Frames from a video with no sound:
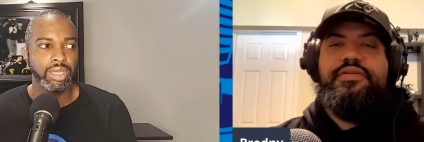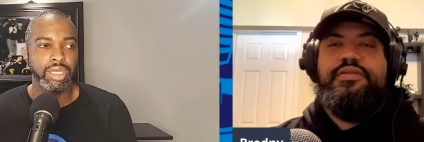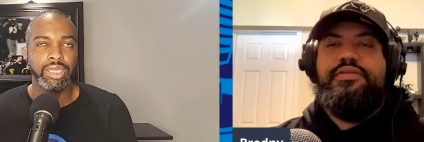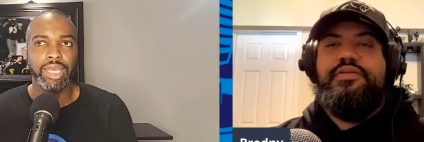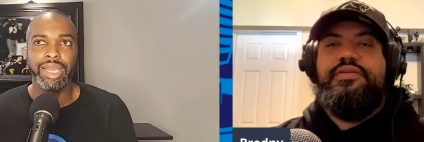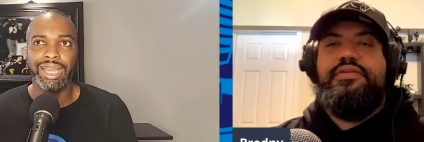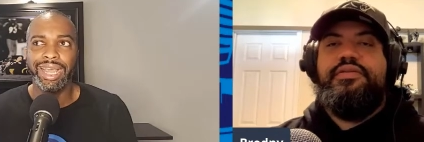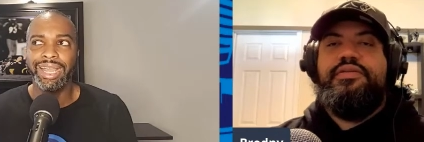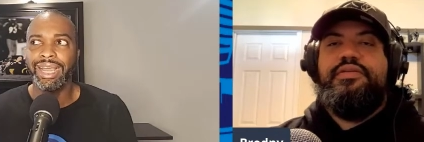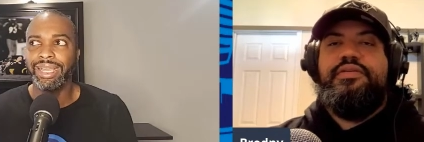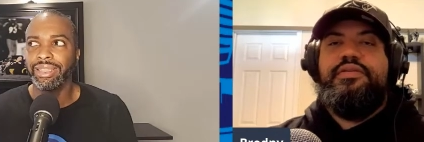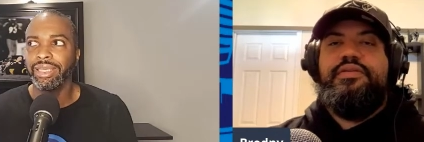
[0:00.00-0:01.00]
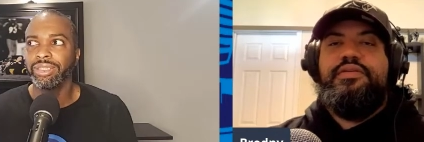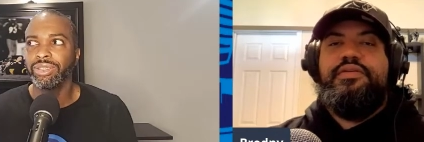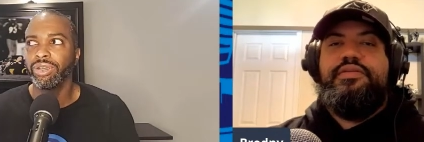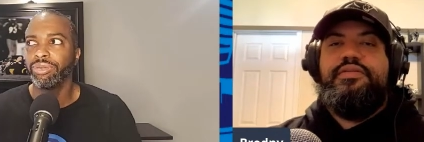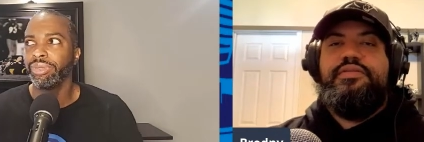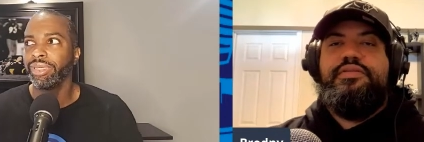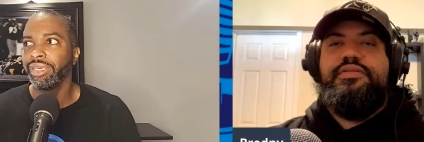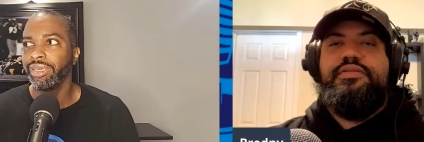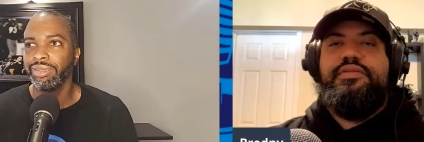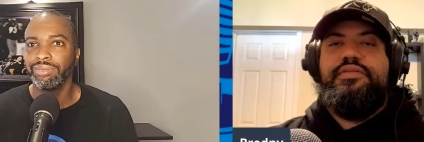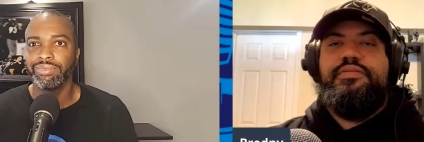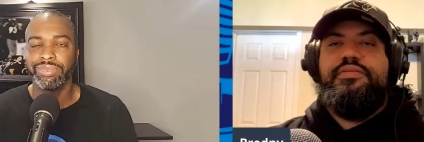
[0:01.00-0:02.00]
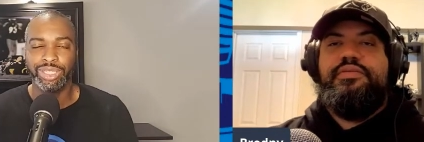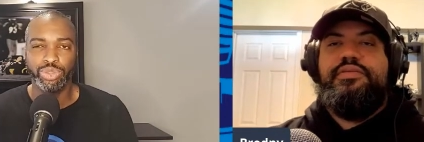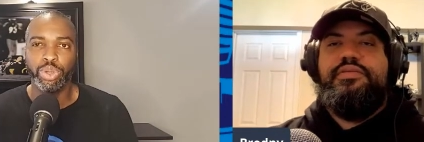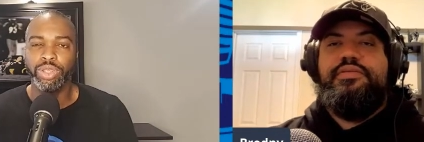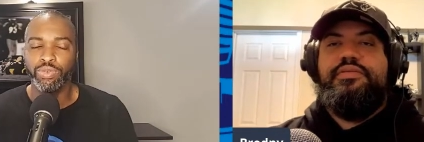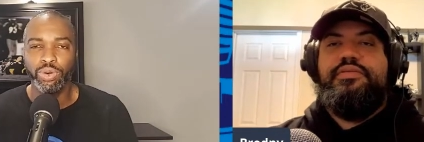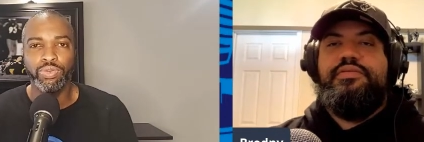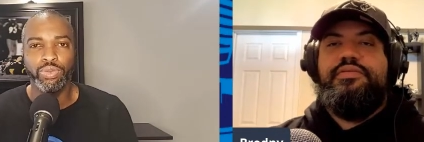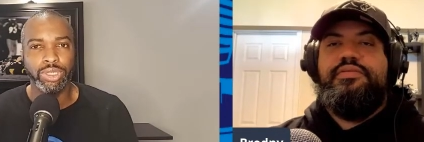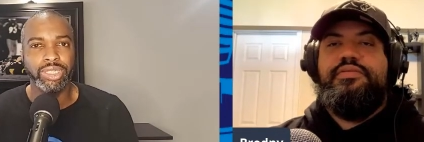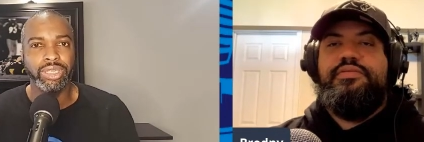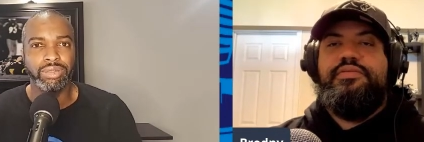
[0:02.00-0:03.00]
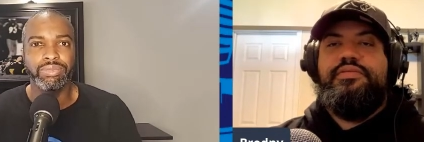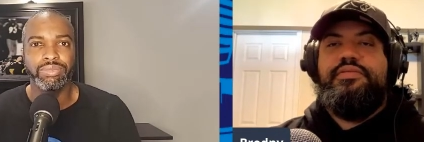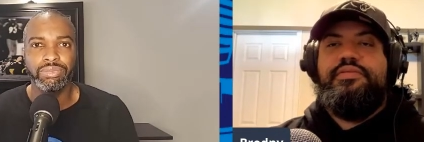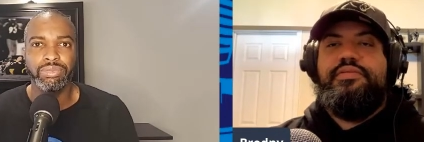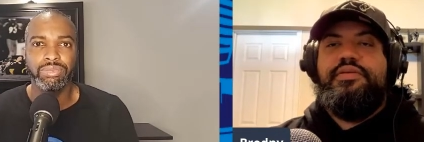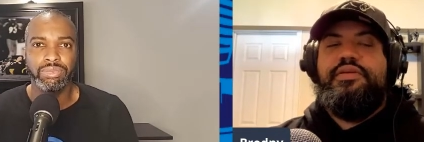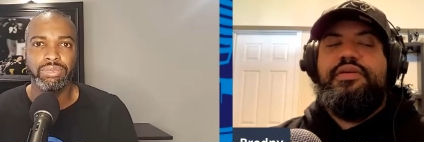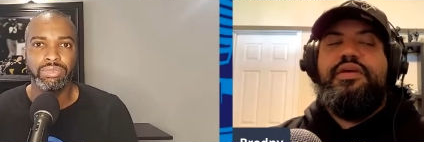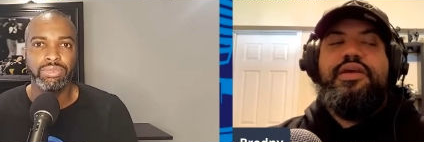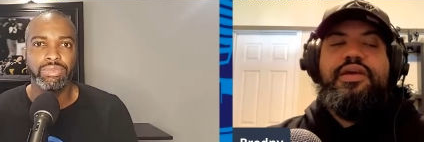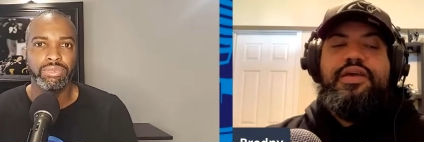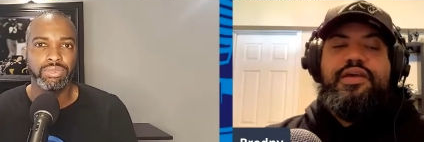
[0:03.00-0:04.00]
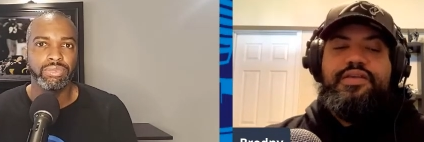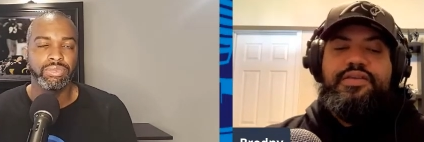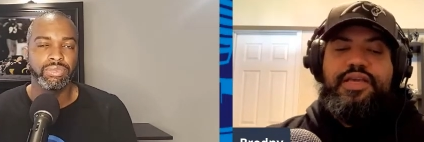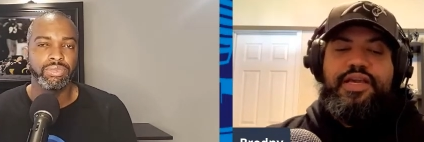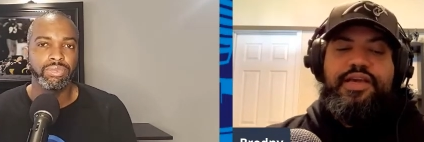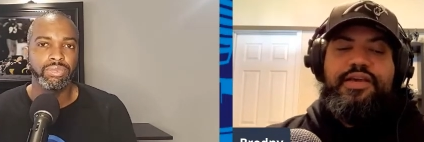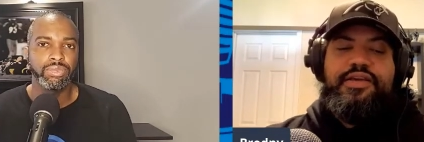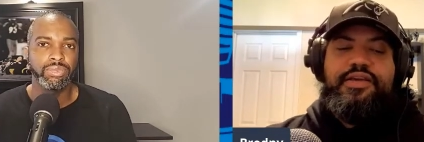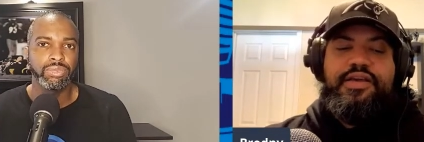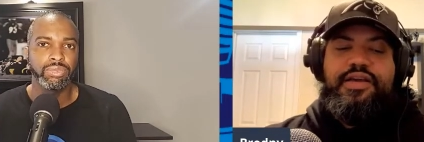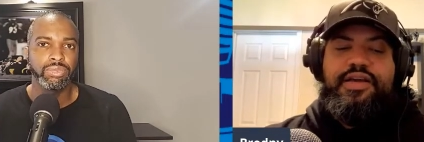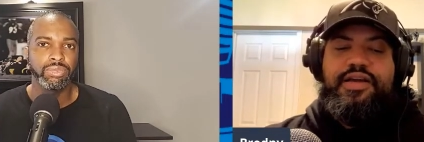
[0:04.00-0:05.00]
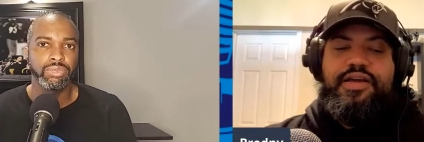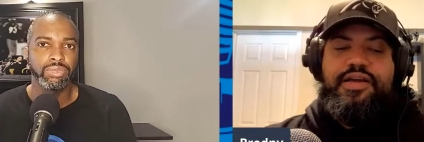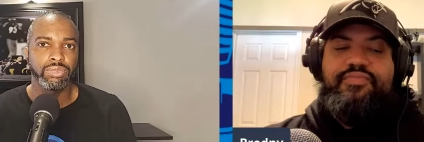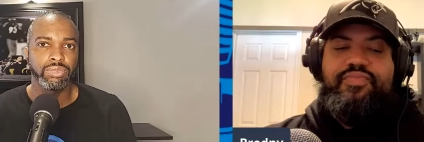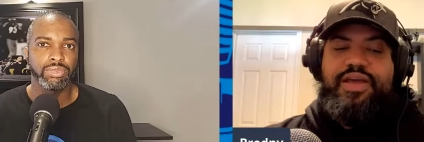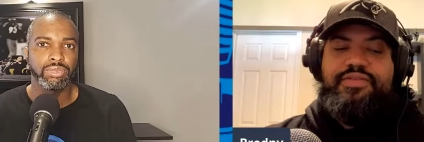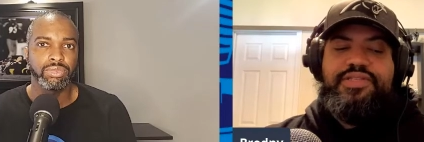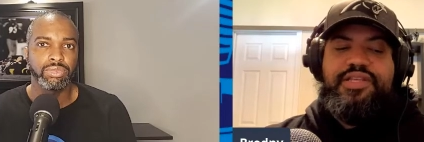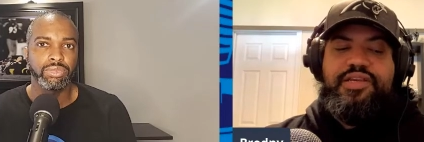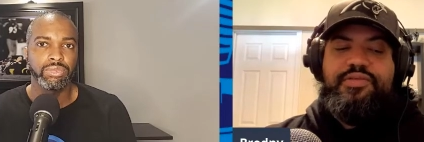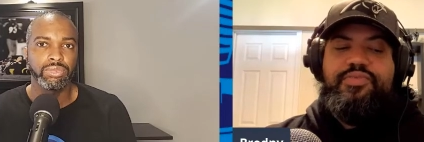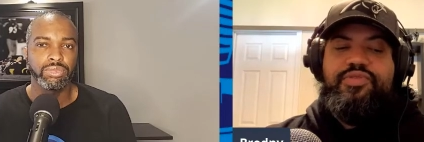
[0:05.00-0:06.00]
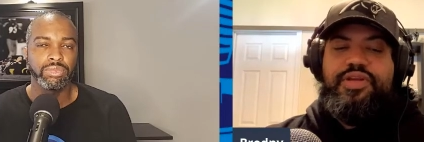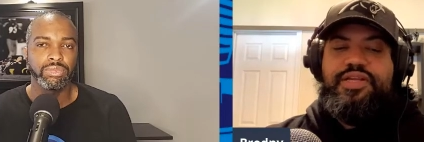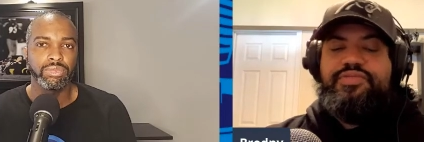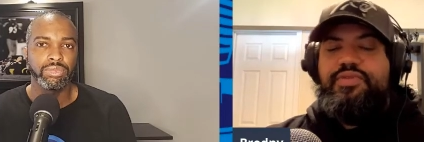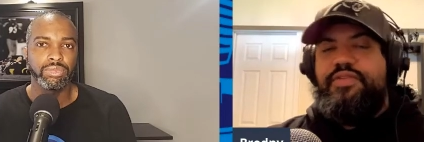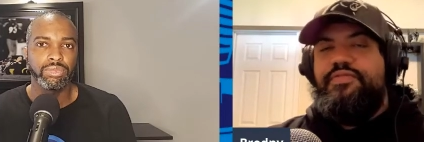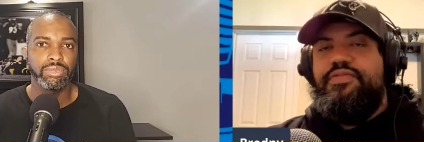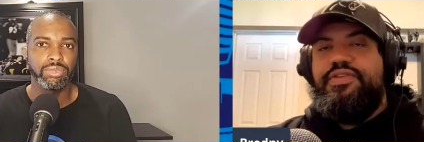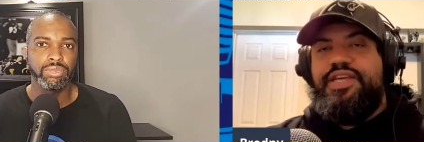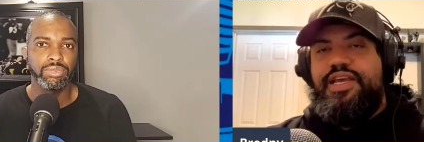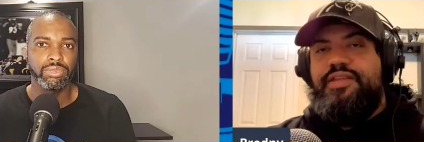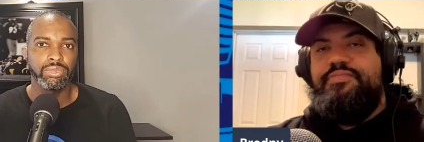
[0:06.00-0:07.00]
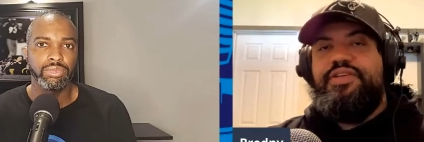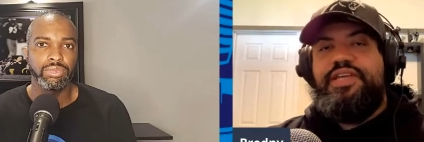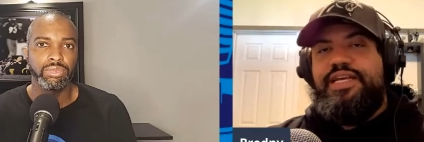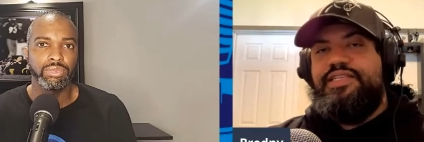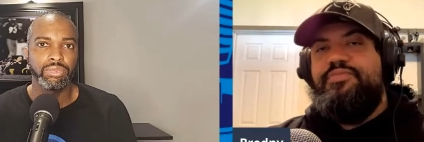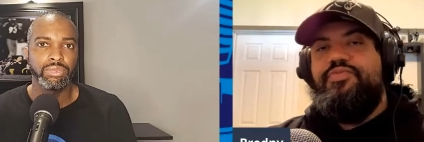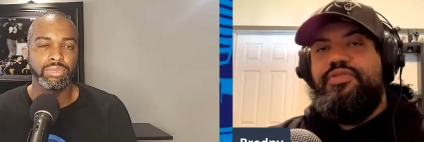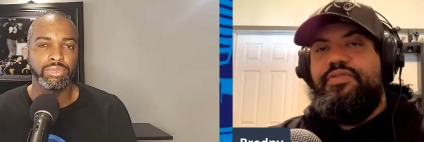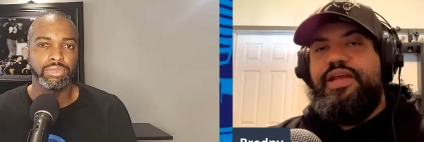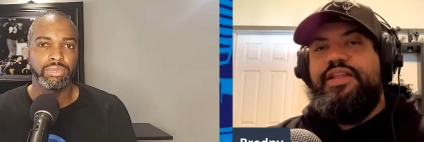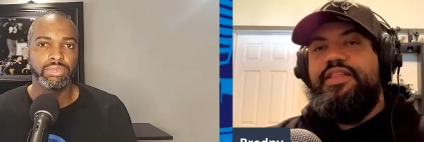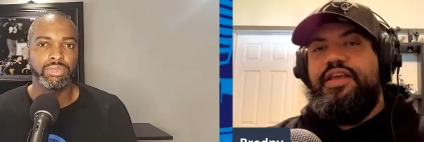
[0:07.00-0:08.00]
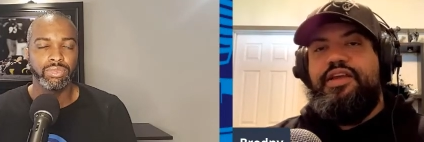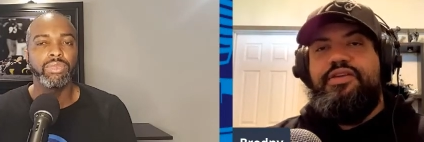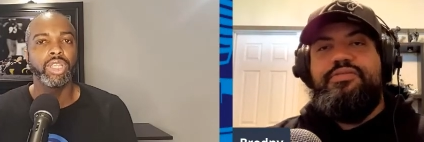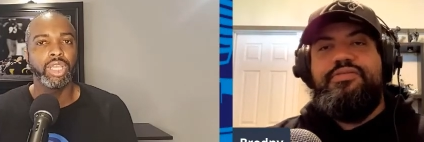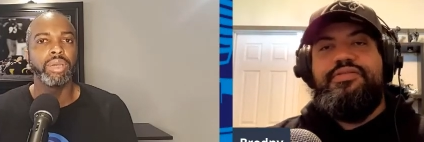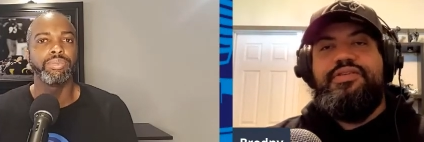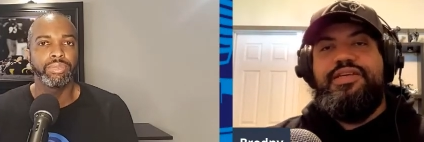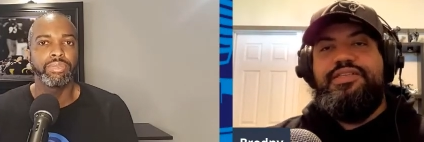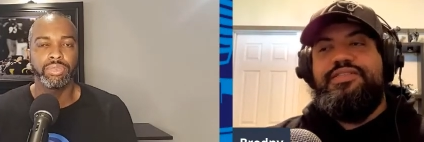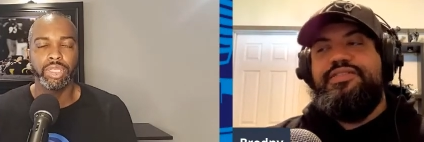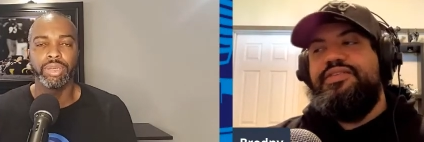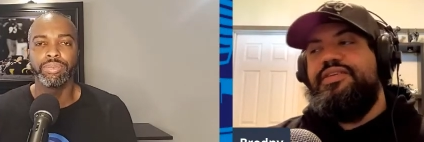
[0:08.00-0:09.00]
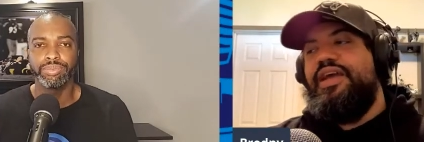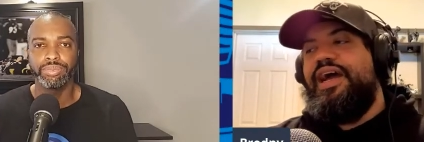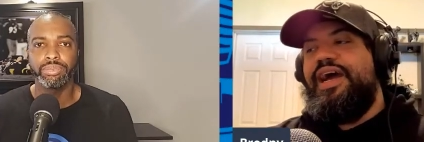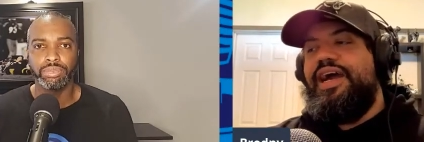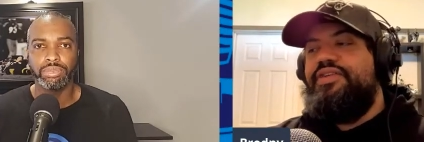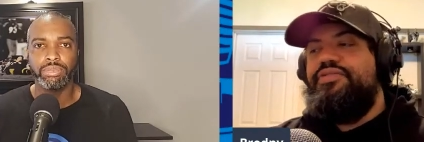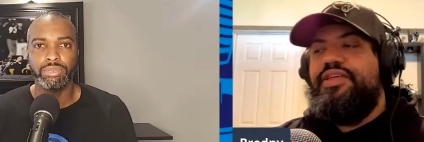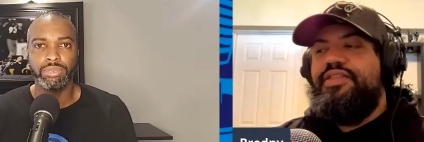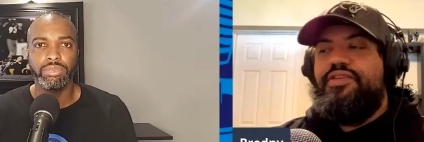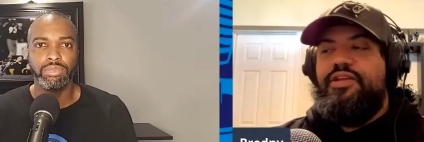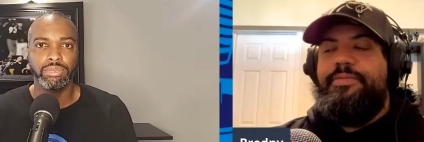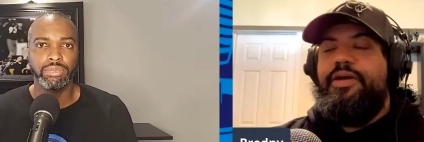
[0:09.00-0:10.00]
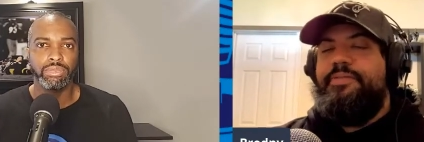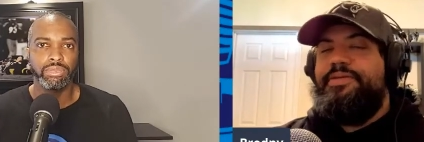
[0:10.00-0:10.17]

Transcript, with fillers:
Speaker 1: yeah, I, I, think it's gonna be like 24-14.
Speaker 2: Yeah, uh, I was thinking more like 24-10, but yeah, somewhere right in there. Yeah, yeah. I, I, don't think they're gonna put